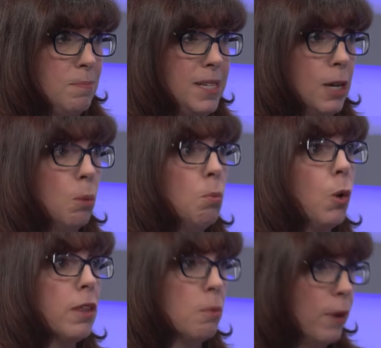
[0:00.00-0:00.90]
deal
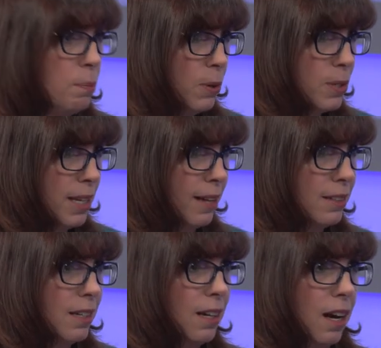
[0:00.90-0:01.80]
more than one
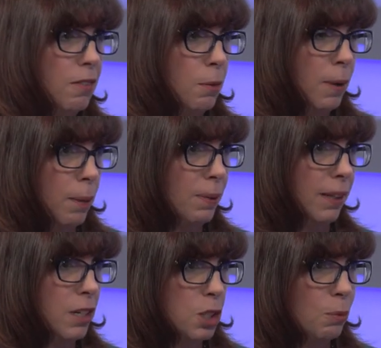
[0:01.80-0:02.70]
percent of the population.